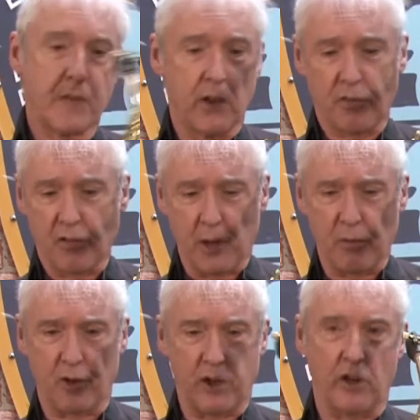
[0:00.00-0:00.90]
It's the same
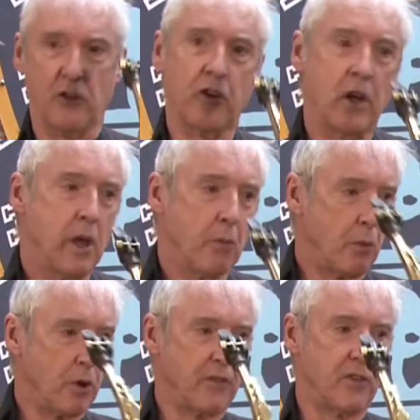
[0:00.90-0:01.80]
3 notes, but
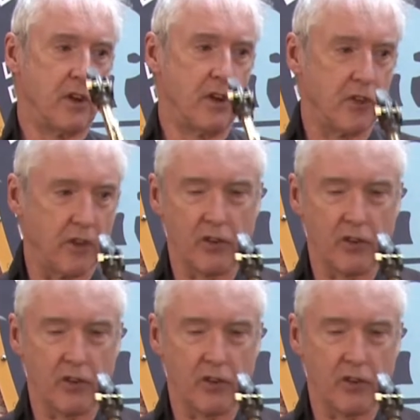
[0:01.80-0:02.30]
what I've done is I've